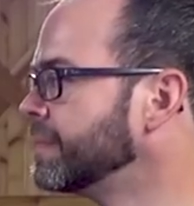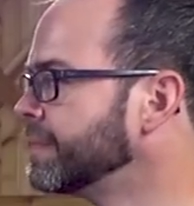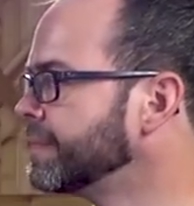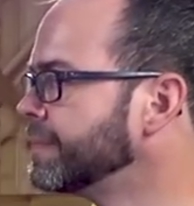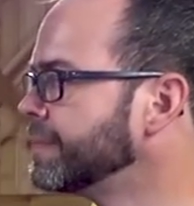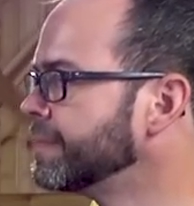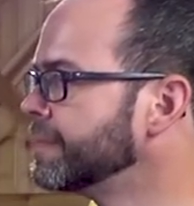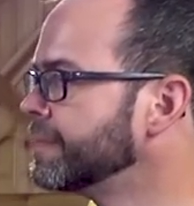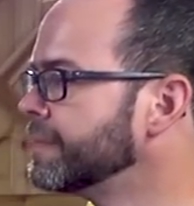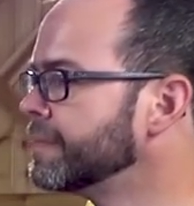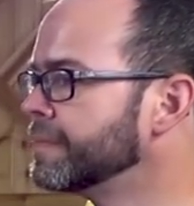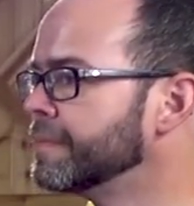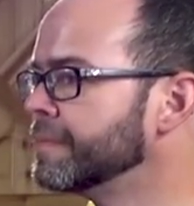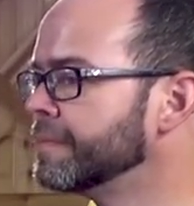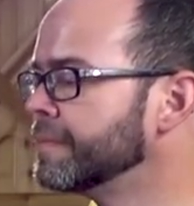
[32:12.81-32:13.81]

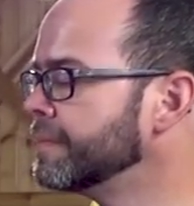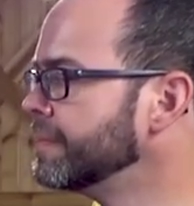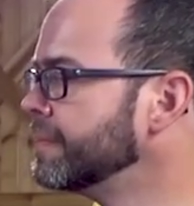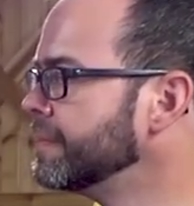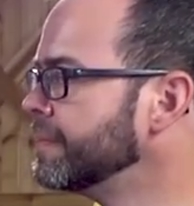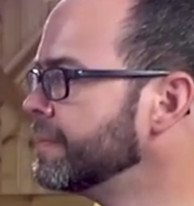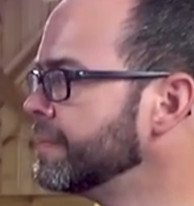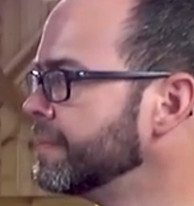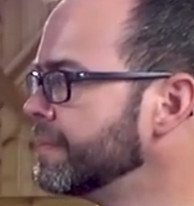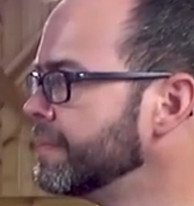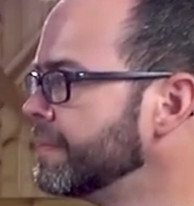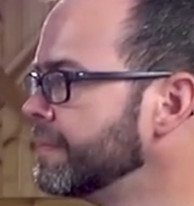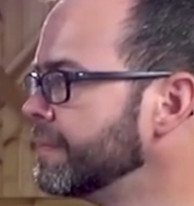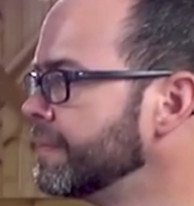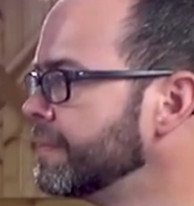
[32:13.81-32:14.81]

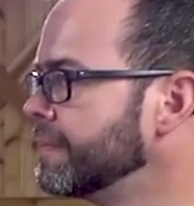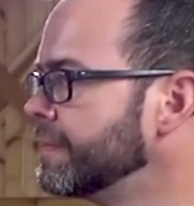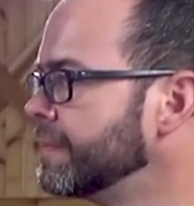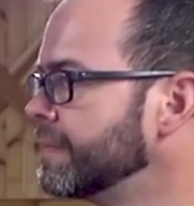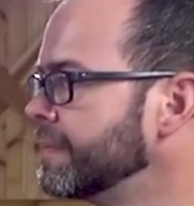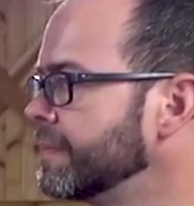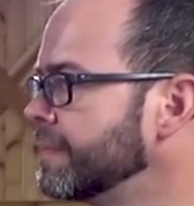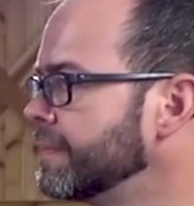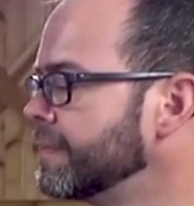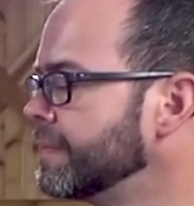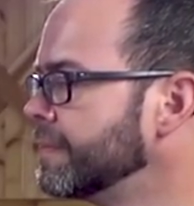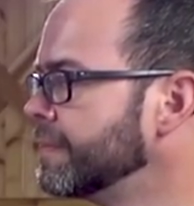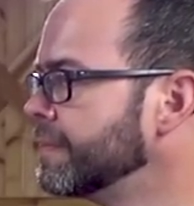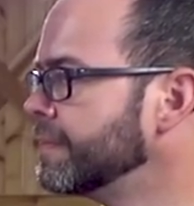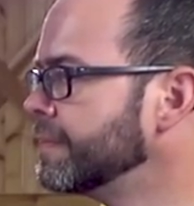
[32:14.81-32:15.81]

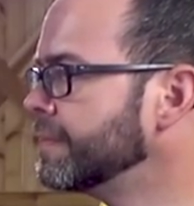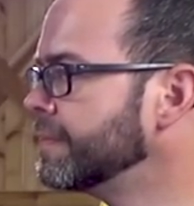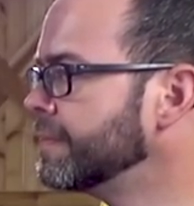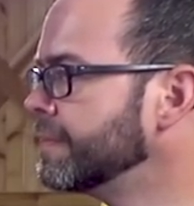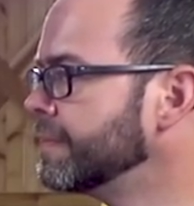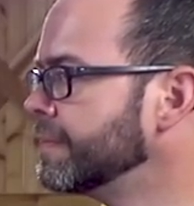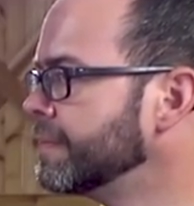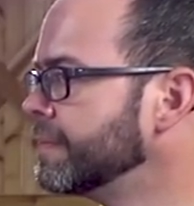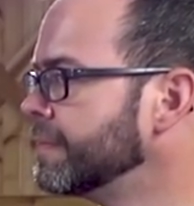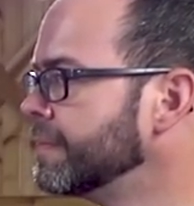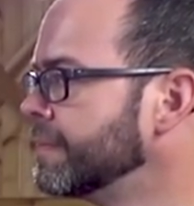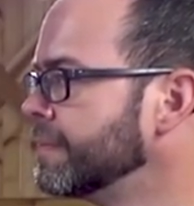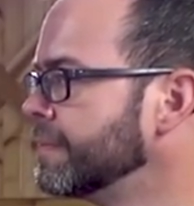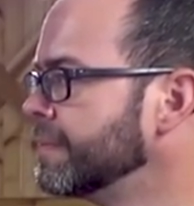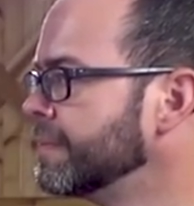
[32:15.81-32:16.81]

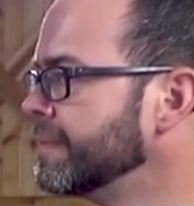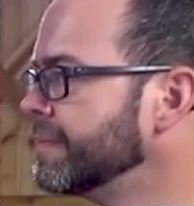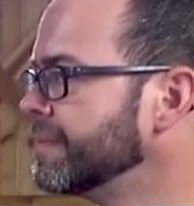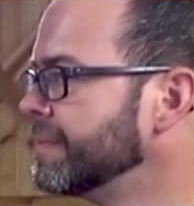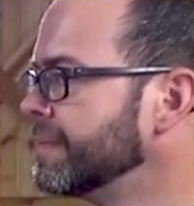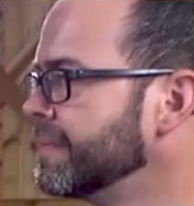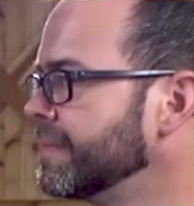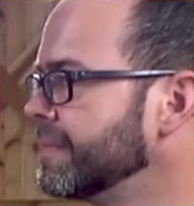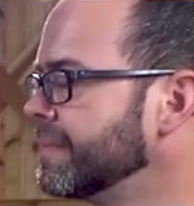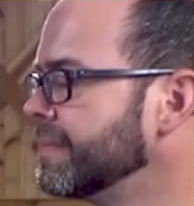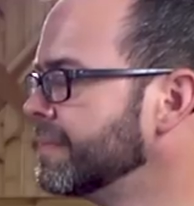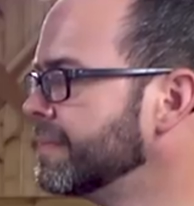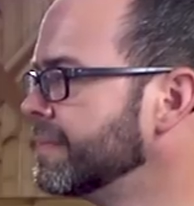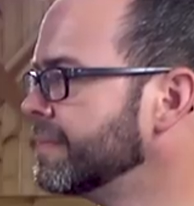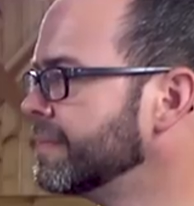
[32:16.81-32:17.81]

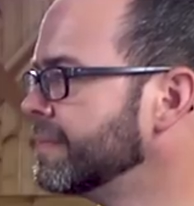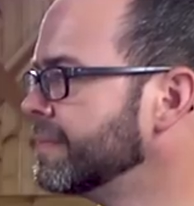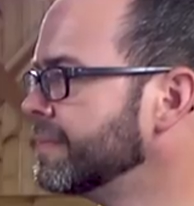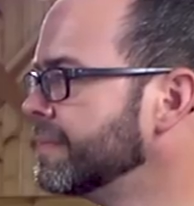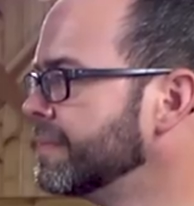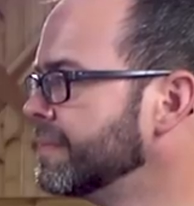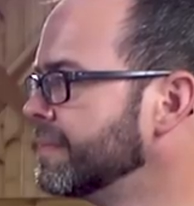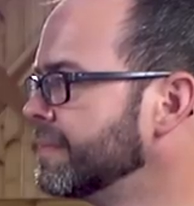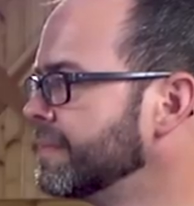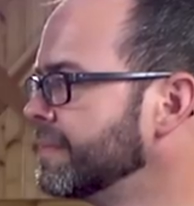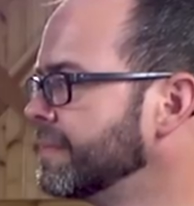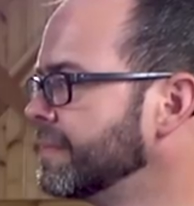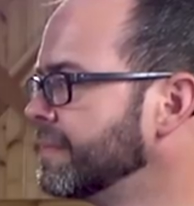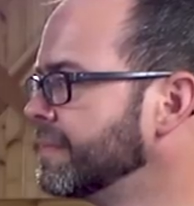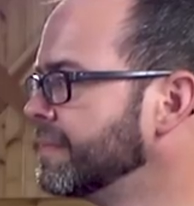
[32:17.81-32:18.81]

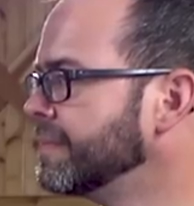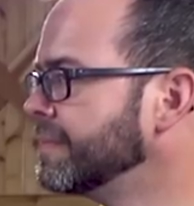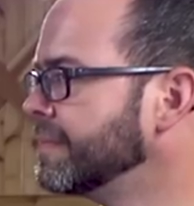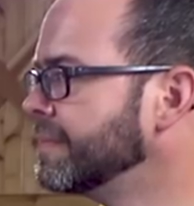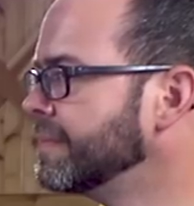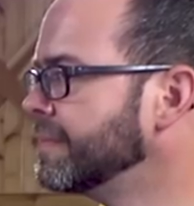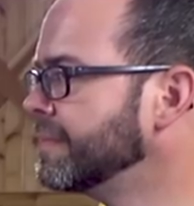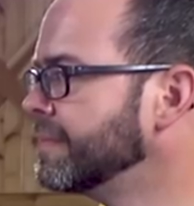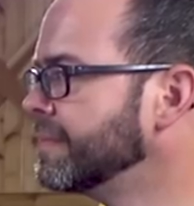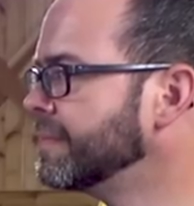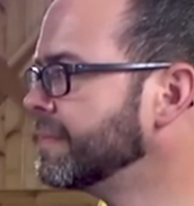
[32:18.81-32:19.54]
No words are spoken by the person on screen.